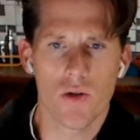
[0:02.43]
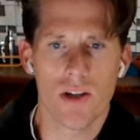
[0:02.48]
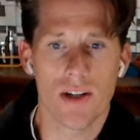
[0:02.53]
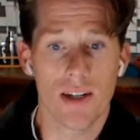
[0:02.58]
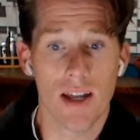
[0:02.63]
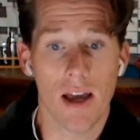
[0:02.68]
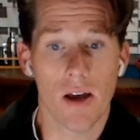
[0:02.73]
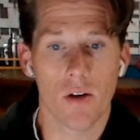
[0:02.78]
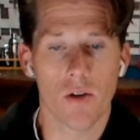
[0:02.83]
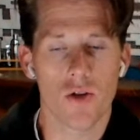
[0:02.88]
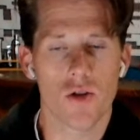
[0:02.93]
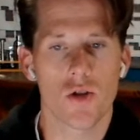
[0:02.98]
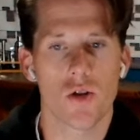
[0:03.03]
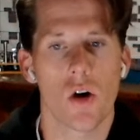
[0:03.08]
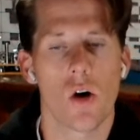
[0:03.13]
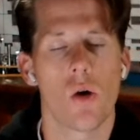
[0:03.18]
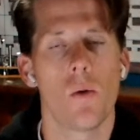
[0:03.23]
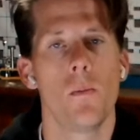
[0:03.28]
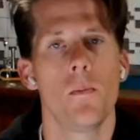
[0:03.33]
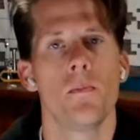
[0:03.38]
Today on the
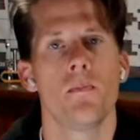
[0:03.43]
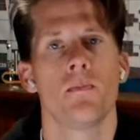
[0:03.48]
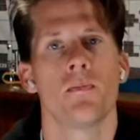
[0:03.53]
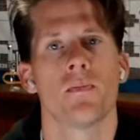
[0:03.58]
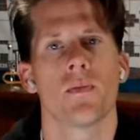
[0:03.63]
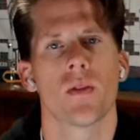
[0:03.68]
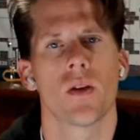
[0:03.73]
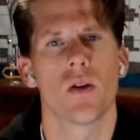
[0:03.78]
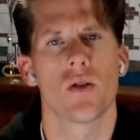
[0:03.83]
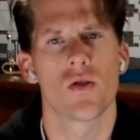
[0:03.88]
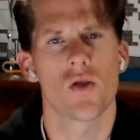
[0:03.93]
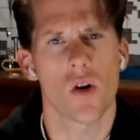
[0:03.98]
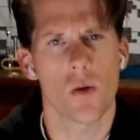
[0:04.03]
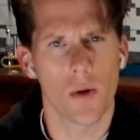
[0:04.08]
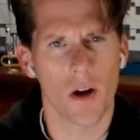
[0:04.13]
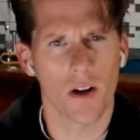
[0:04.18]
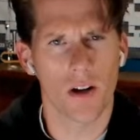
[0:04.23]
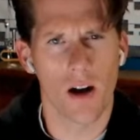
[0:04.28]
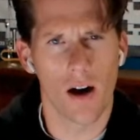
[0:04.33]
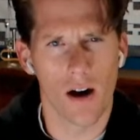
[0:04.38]
show,
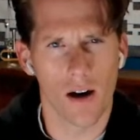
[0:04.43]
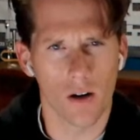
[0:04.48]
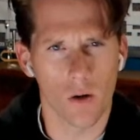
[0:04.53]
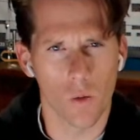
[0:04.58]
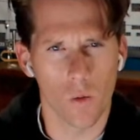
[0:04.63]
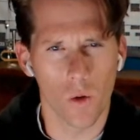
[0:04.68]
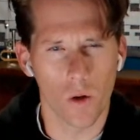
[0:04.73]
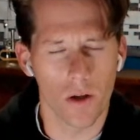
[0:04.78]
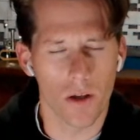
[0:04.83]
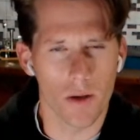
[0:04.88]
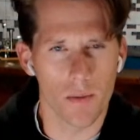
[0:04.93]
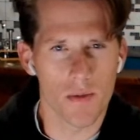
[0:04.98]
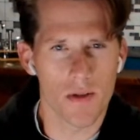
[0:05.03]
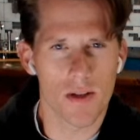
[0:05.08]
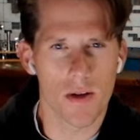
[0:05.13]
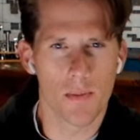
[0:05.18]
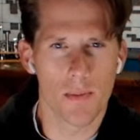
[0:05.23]
talking about Connor Williams,